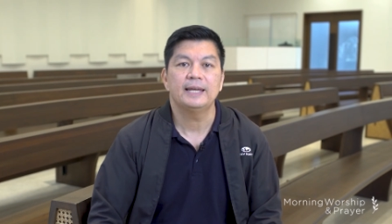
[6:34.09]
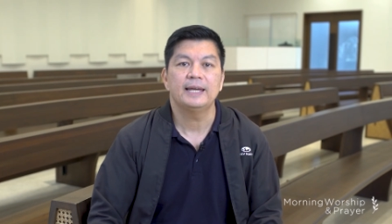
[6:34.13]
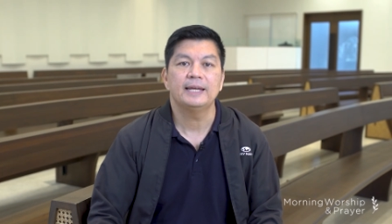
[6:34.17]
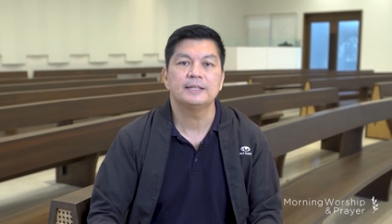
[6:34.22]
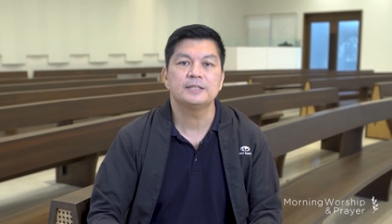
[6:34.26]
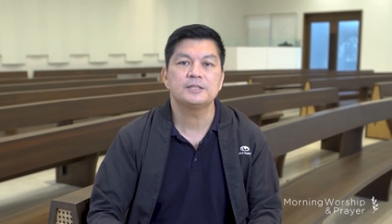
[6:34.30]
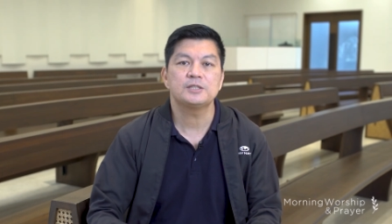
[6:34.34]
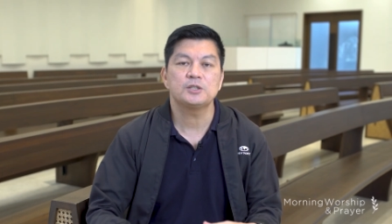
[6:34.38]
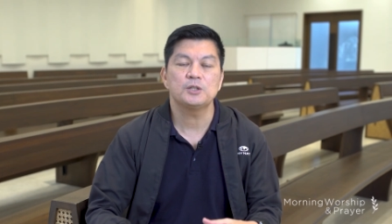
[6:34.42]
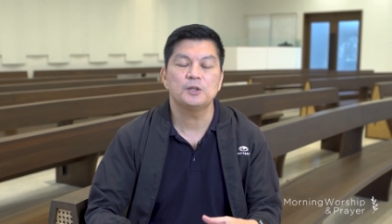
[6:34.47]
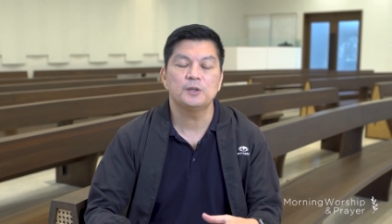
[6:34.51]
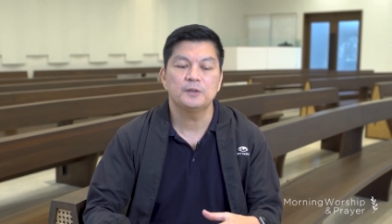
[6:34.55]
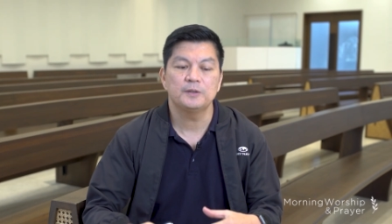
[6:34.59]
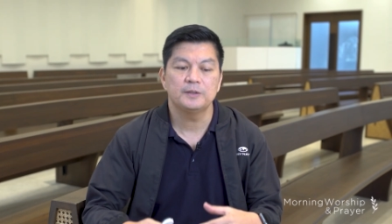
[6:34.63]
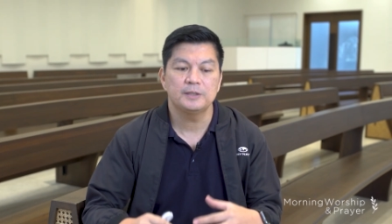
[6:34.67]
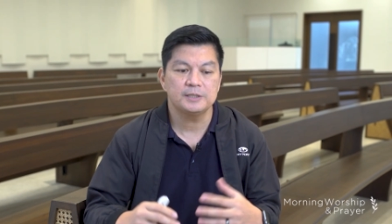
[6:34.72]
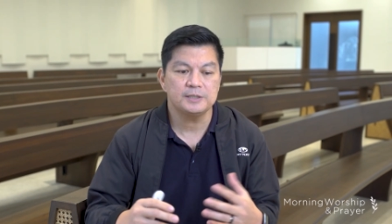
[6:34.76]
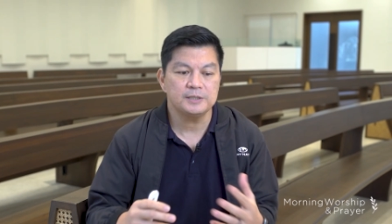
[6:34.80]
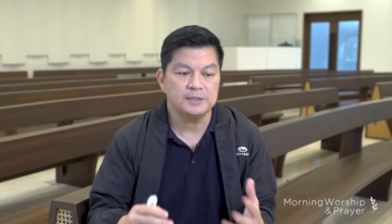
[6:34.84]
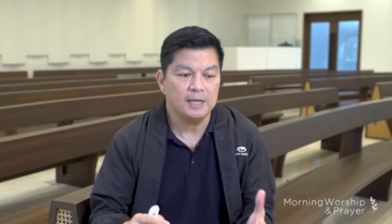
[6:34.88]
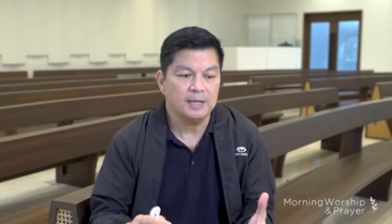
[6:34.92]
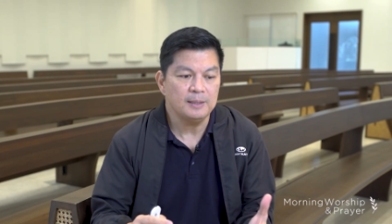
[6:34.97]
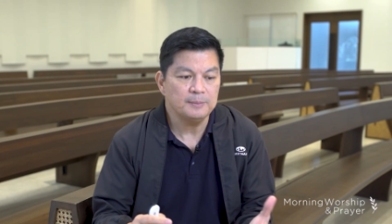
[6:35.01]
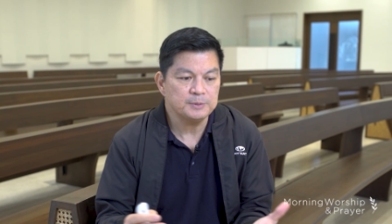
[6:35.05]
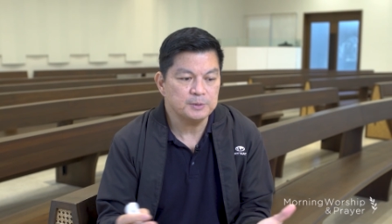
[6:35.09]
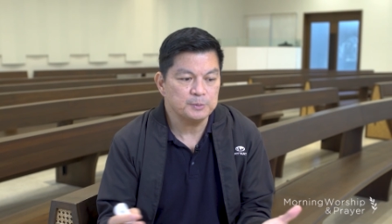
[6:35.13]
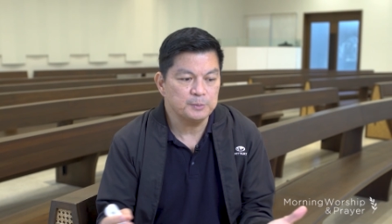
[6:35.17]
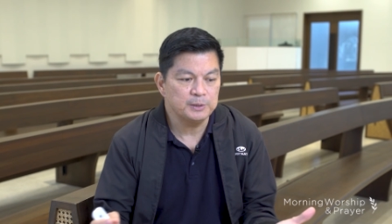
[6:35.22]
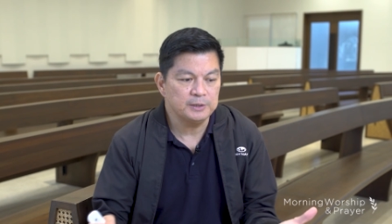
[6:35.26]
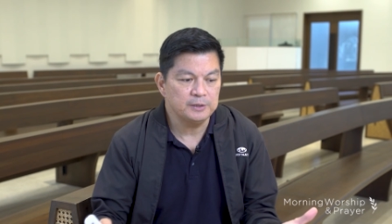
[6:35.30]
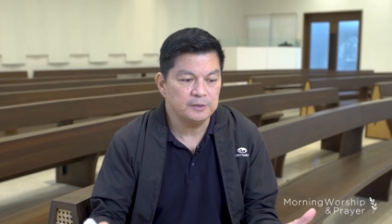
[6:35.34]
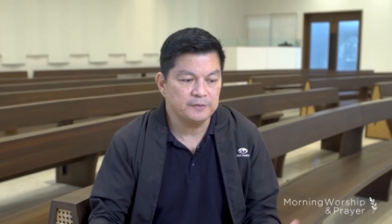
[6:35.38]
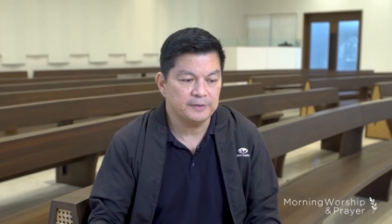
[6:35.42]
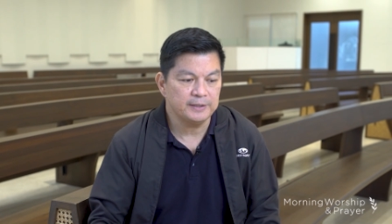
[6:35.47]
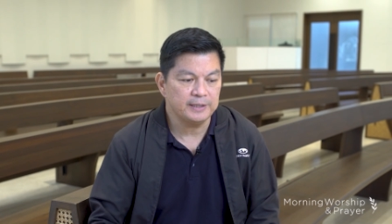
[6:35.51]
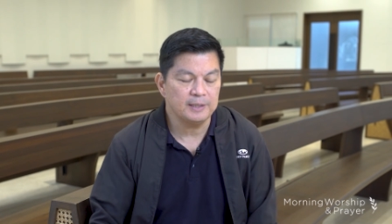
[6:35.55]
And so the Psalms,
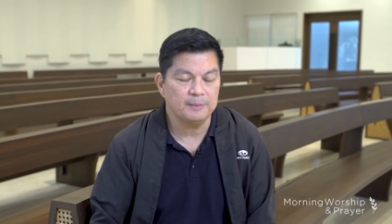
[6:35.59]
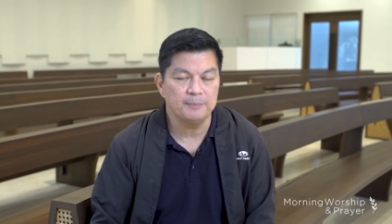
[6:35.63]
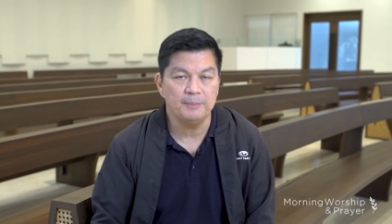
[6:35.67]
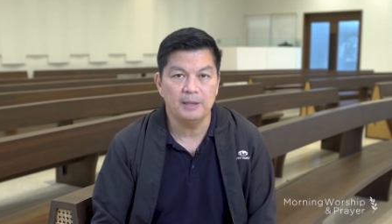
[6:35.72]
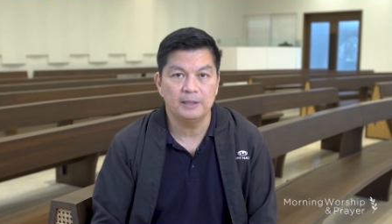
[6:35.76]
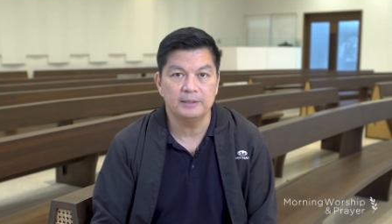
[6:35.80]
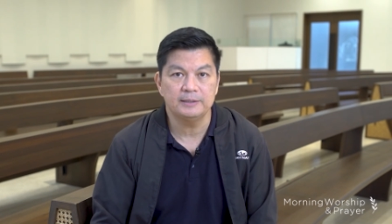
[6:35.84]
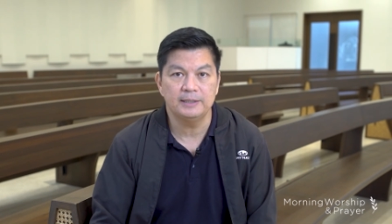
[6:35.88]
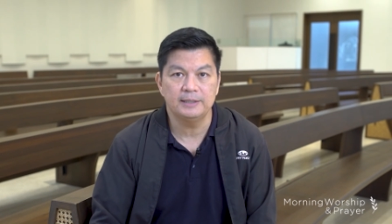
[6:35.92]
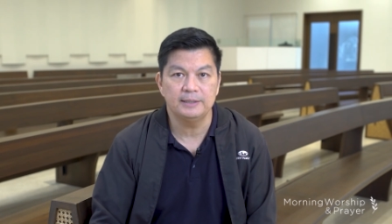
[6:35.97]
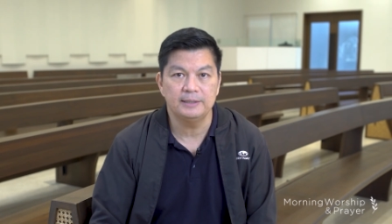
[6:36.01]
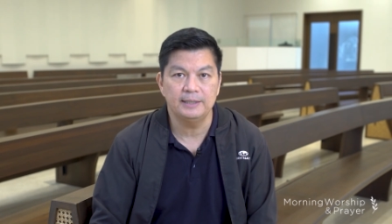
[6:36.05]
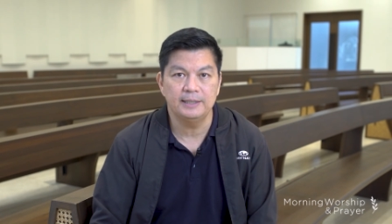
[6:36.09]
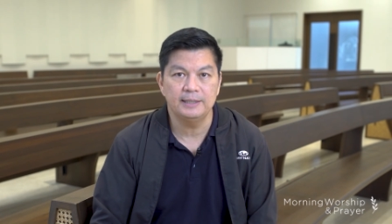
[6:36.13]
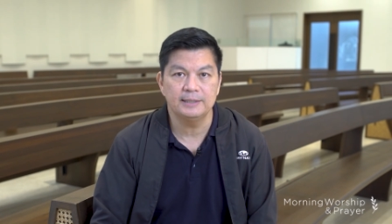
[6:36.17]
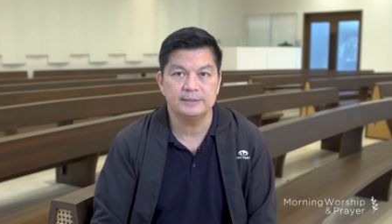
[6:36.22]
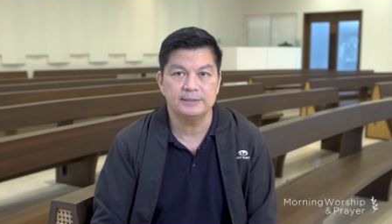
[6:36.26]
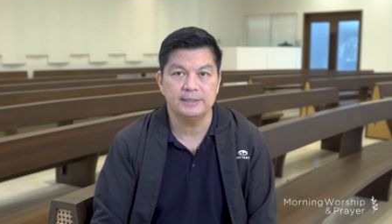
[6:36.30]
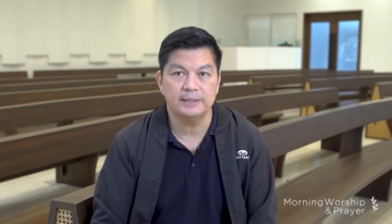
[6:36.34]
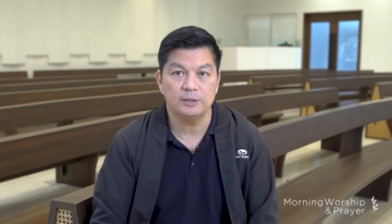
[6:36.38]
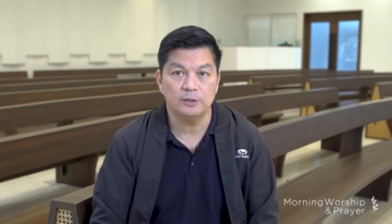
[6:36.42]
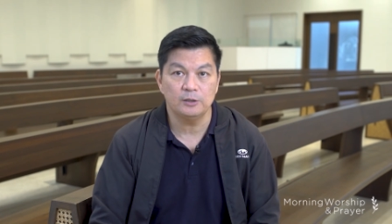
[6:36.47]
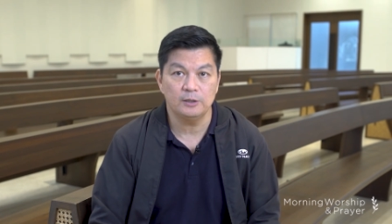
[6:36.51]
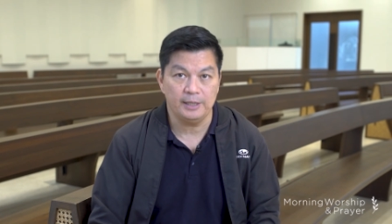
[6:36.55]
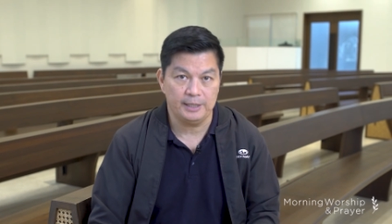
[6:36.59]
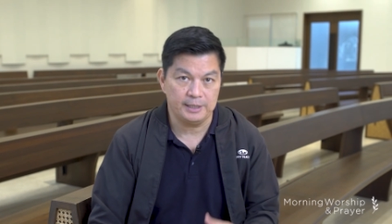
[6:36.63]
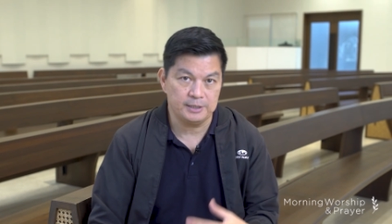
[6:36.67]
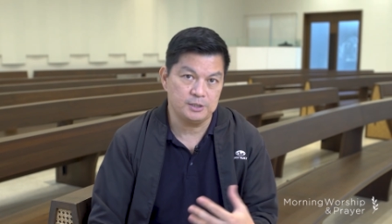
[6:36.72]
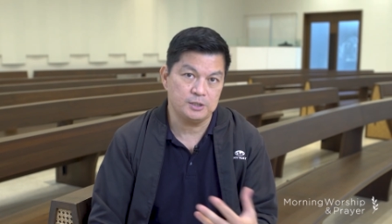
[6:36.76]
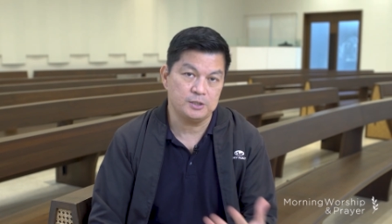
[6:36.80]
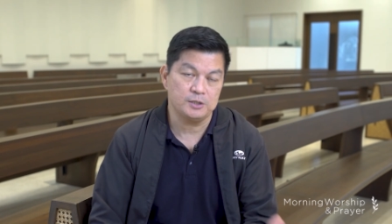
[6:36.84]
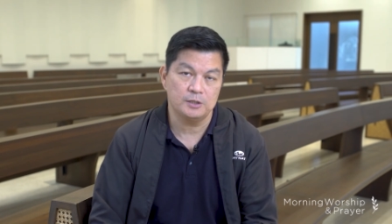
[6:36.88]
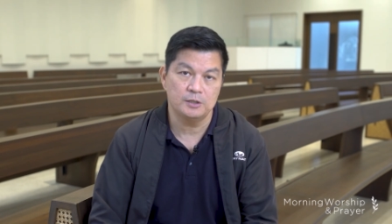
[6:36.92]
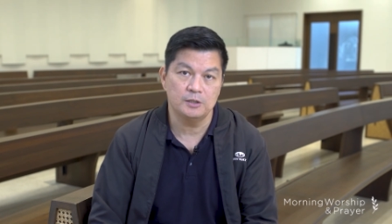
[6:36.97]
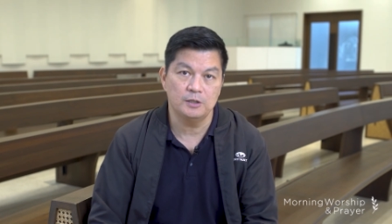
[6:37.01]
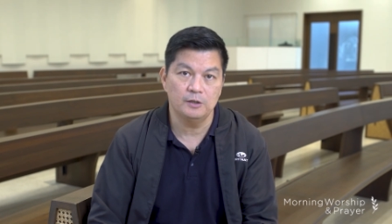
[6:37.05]
when you think about it, it's a
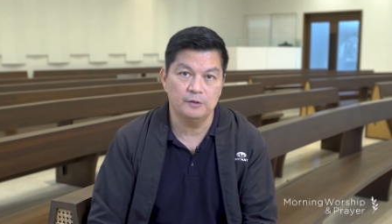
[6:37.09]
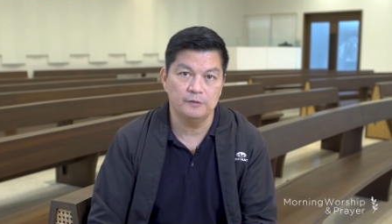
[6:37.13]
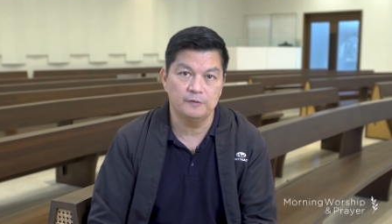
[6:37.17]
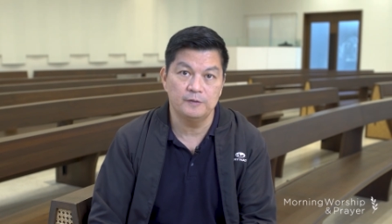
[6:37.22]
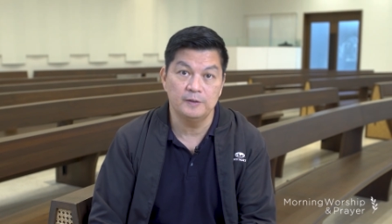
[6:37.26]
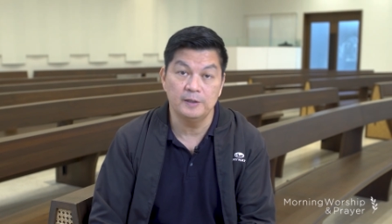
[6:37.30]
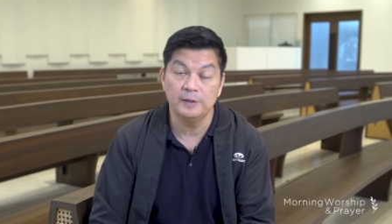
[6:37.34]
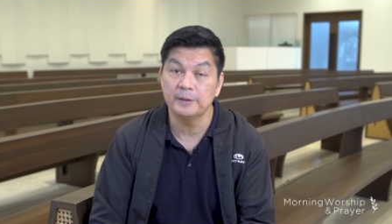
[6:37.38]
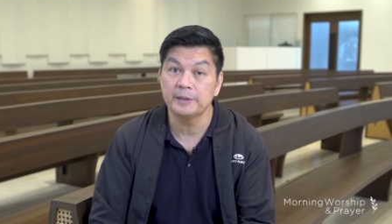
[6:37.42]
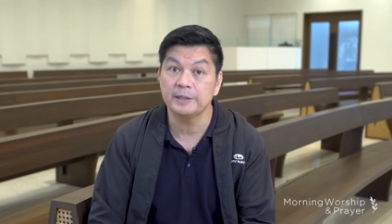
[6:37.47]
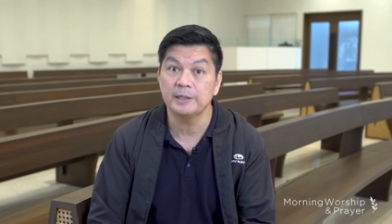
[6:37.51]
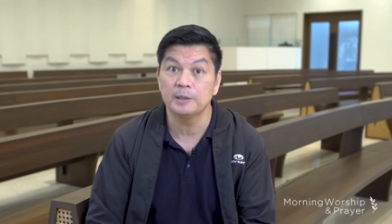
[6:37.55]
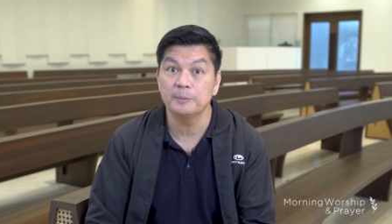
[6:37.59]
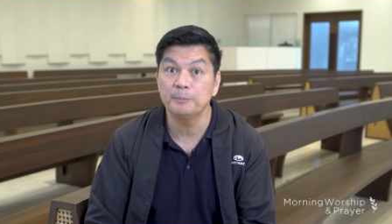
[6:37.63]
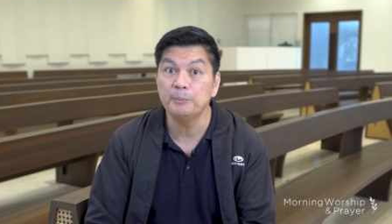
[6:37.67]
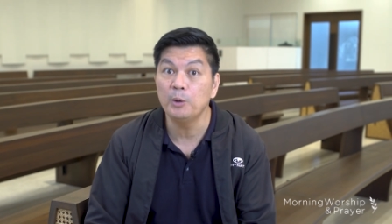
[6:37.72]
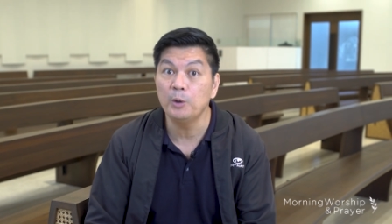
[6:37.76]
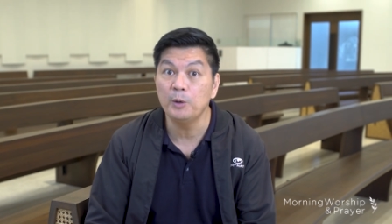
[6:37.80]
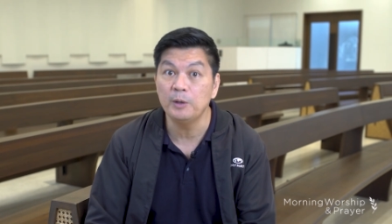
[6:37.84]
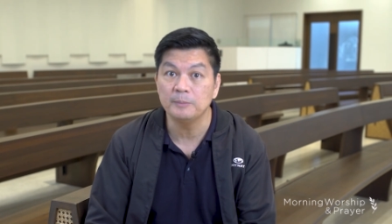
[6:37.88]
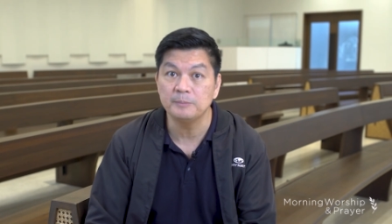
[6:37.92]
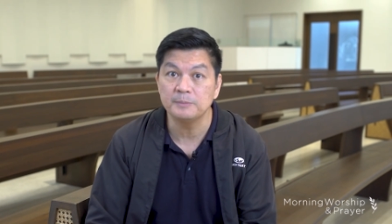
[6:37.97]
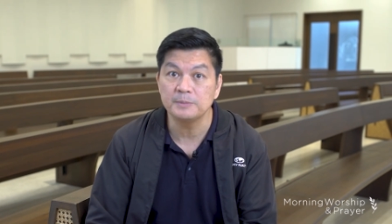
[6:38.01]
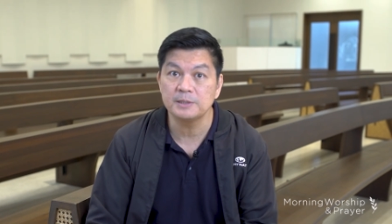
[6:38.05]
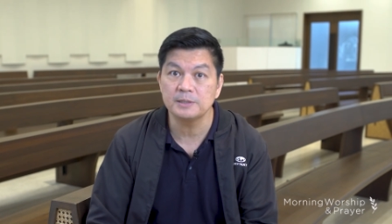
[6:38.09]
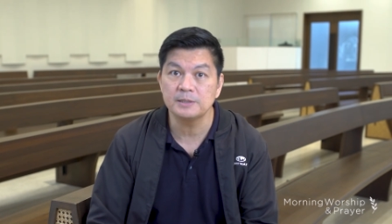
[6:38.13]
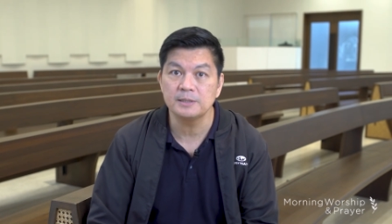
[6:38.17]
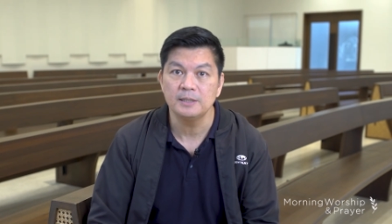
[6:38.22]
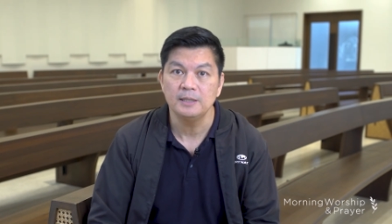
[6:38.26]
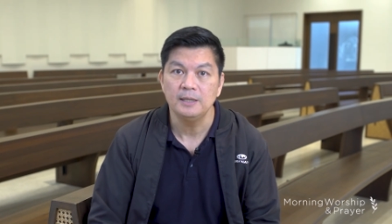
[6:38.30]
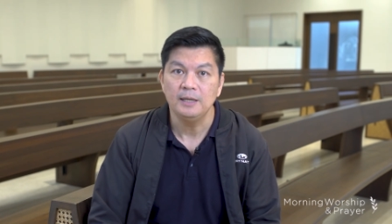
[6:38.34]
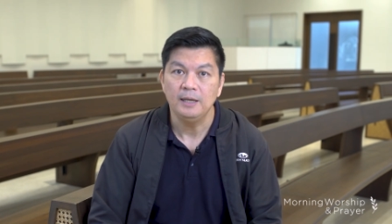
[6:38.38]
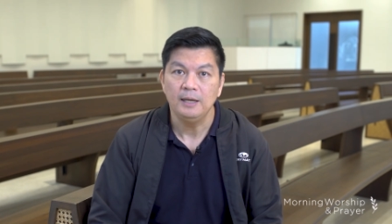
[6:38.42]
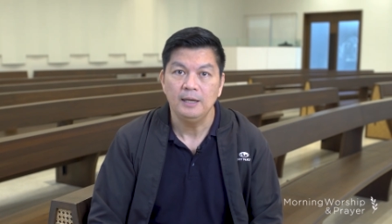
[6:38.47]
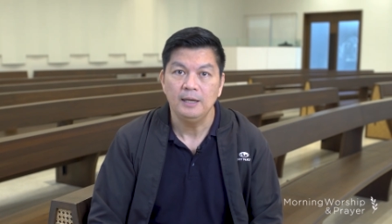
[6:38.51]
collection of lyrical poems.